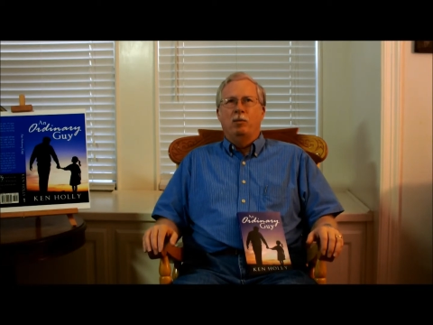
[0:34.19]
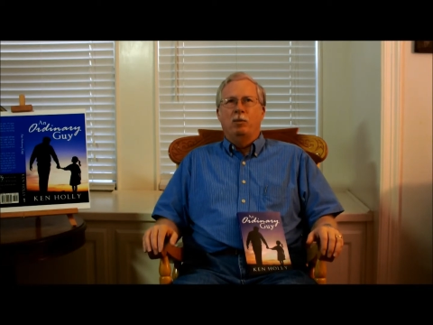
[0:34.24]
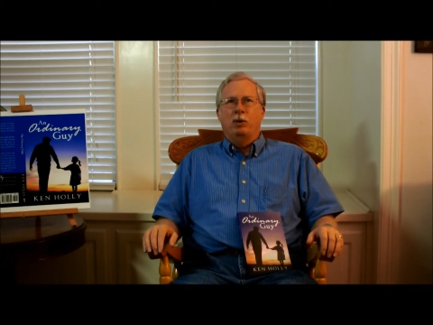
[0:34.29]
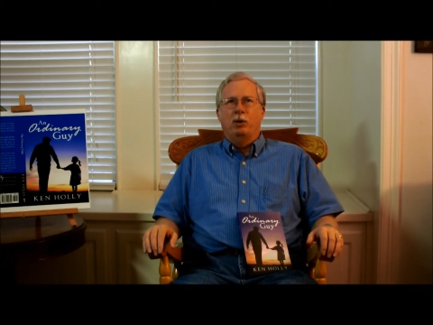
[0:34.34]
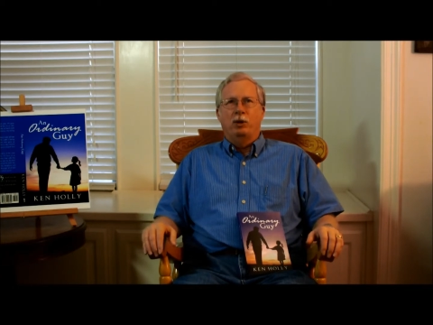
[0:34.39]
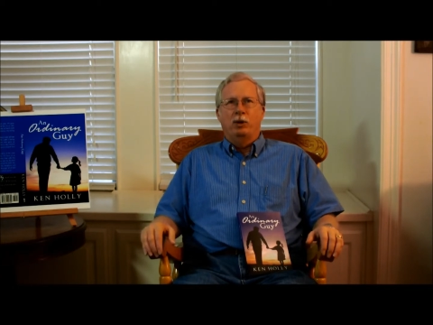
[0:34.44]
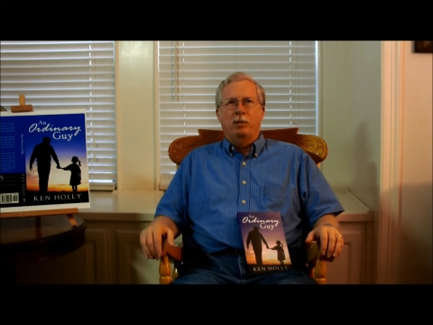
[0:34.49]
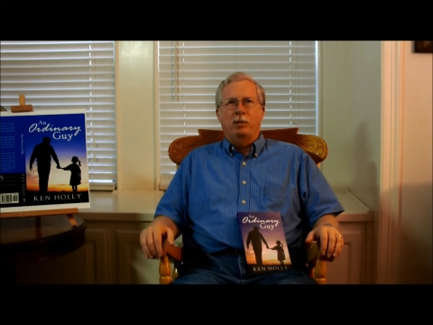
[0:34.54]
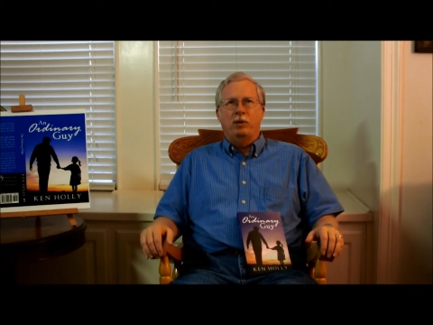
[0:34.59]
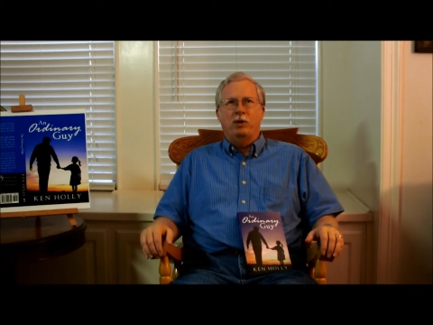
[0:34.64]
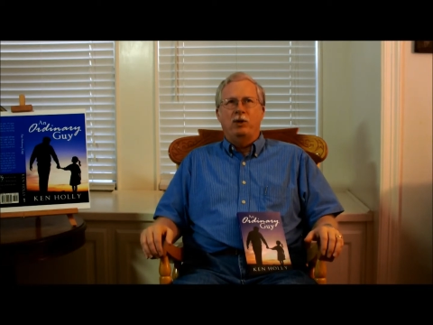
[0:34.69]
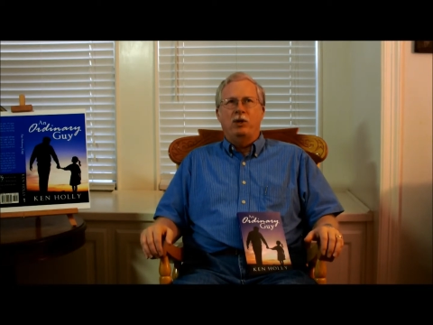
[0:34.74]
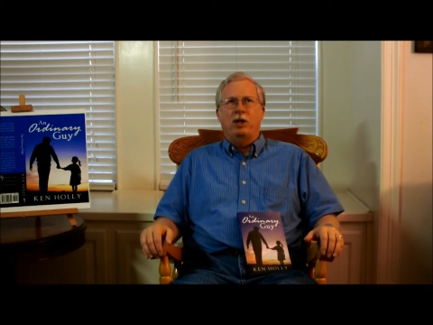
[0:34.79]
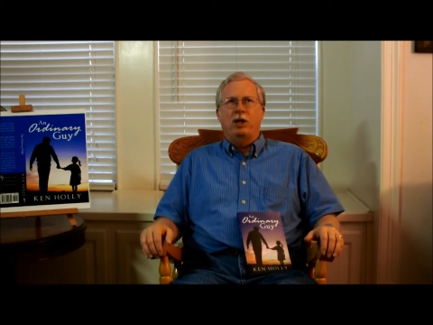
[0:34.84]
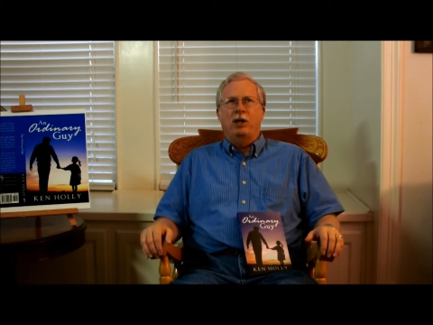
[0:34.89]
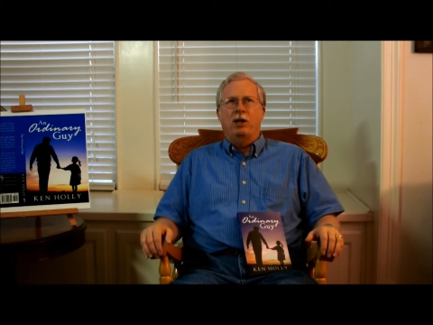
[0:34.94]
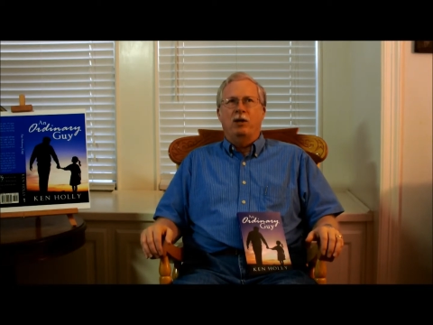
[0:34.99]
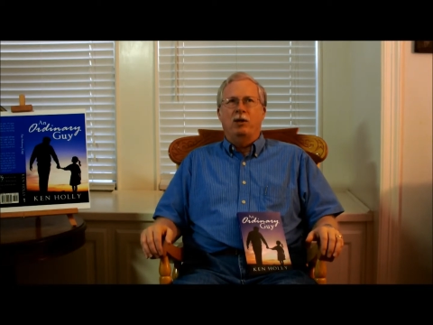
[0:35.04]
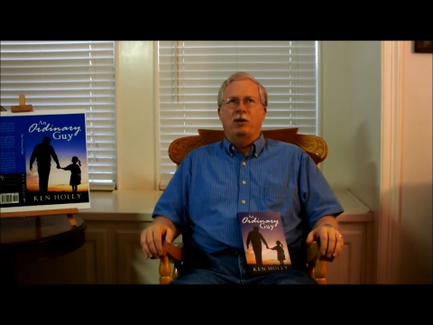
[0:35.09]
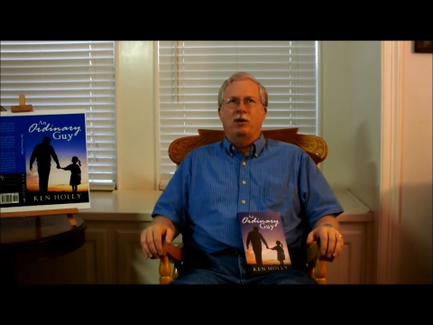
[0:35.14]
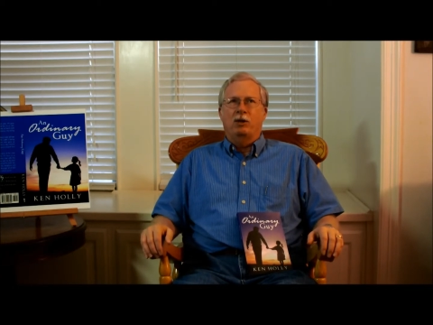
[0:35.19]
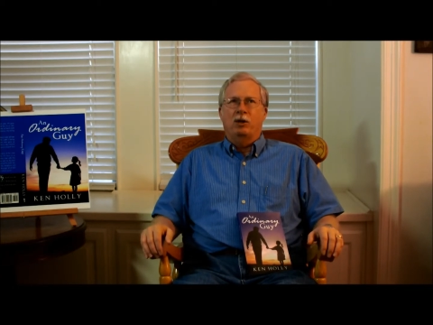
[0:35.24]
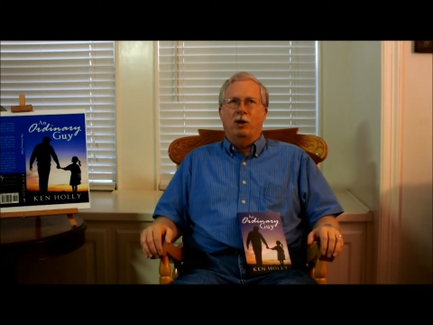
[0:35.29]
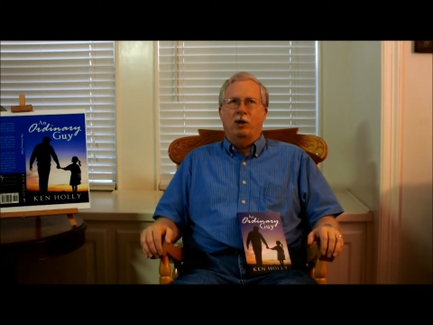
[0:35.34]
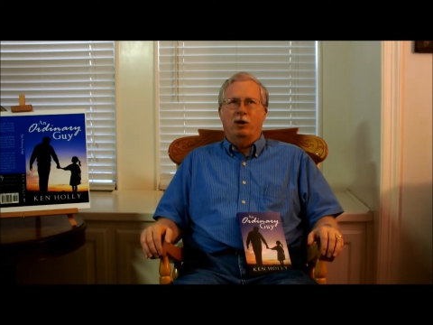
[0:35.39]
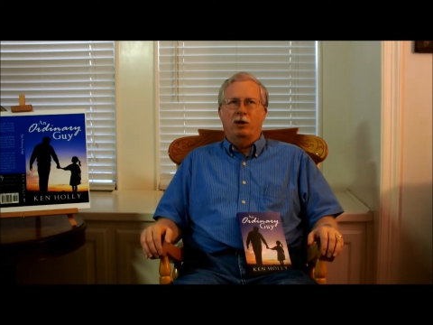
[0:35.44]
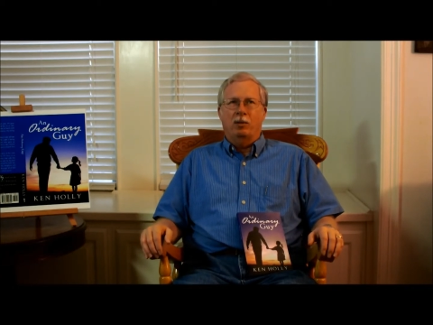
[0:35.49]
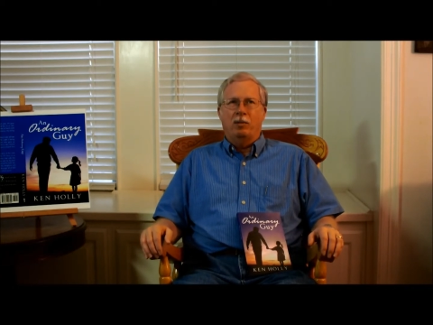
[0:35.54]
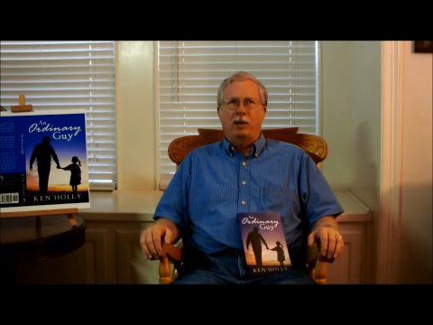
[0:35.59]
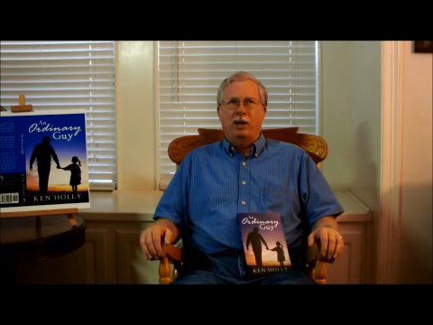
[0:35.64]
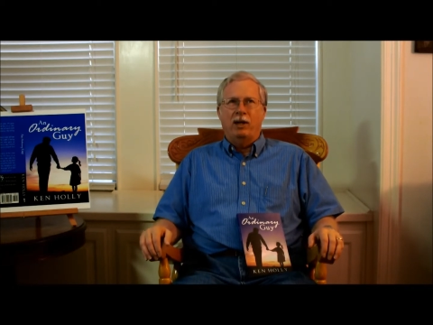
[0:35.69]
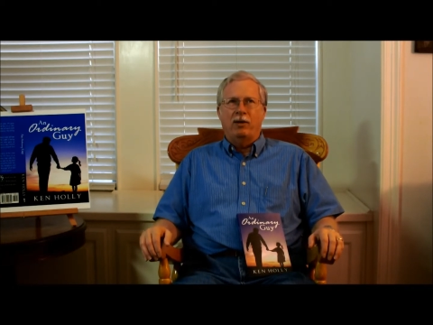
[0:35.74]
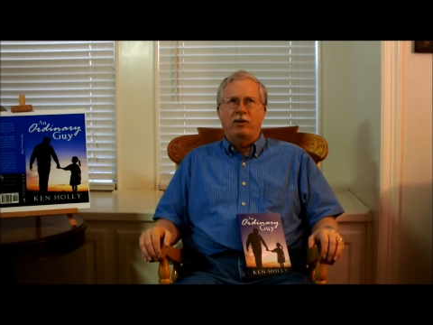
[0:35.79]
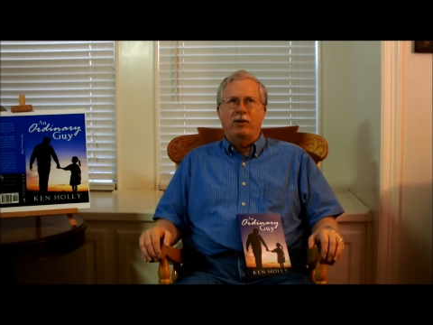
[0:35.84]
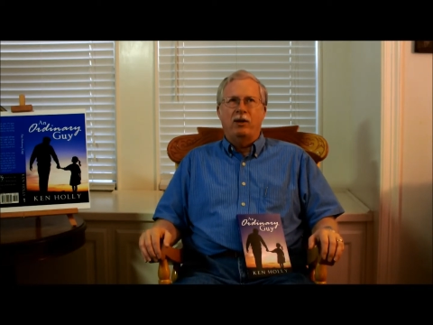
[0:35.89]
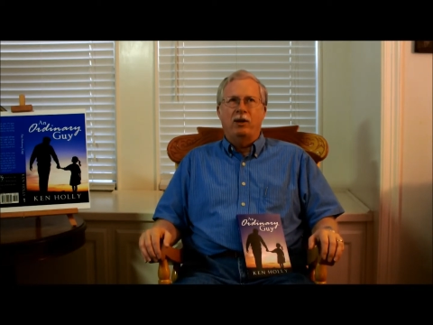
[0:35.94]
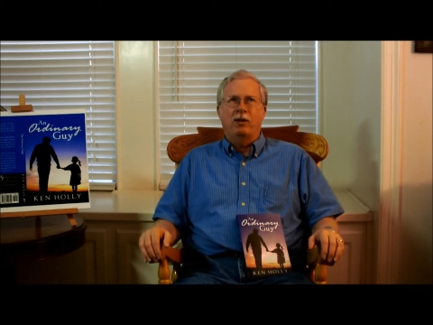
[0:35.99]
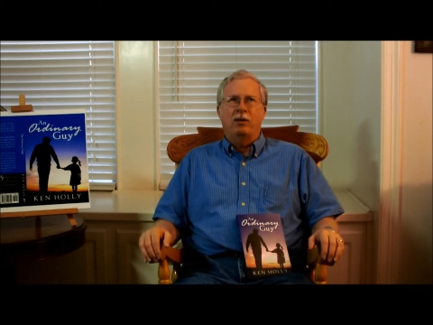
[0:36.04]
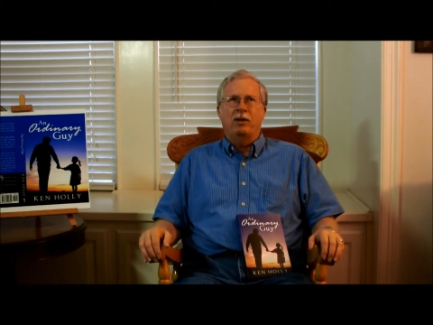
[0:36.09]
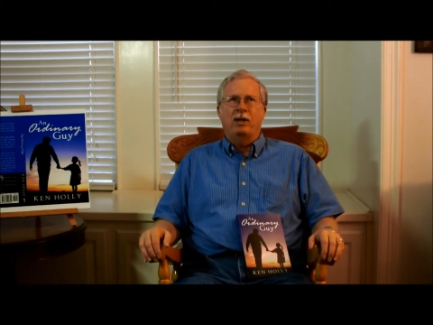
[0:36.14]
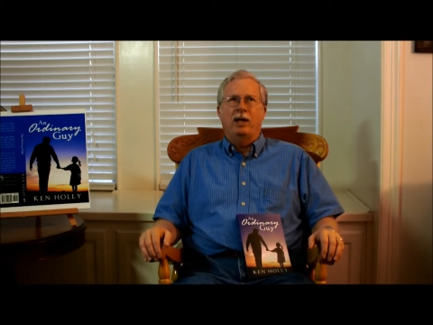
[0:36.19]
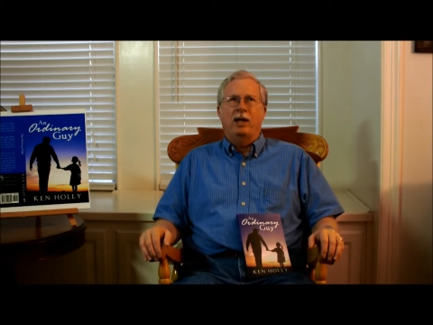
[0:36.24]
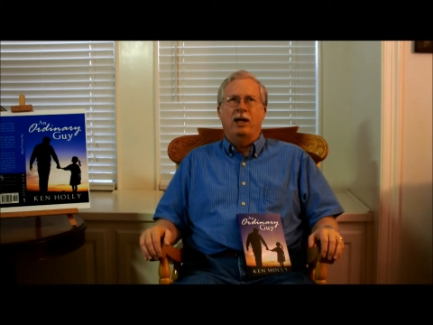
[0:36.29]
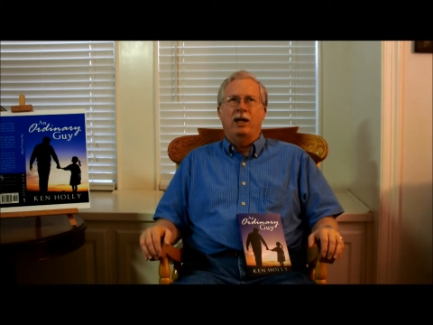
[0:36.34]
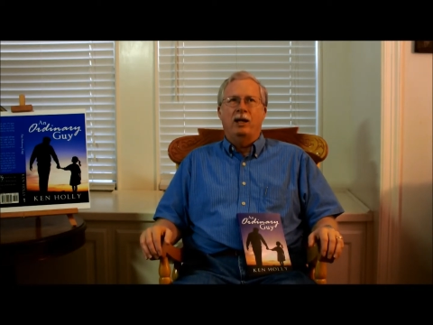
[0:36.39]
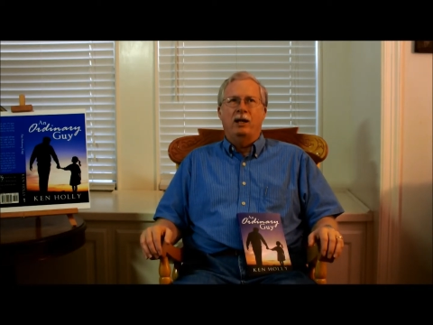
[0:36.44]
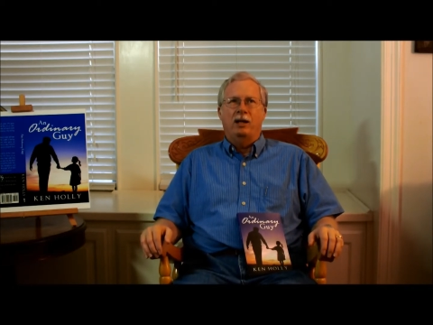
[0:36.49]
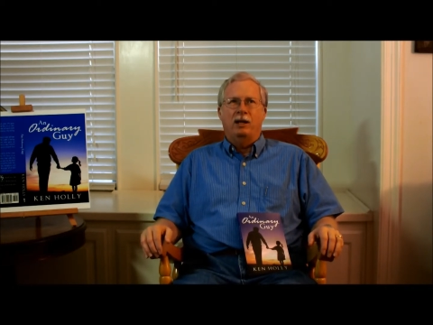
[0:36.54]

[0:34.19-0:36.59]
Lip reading: pull up a chair, and talk about their day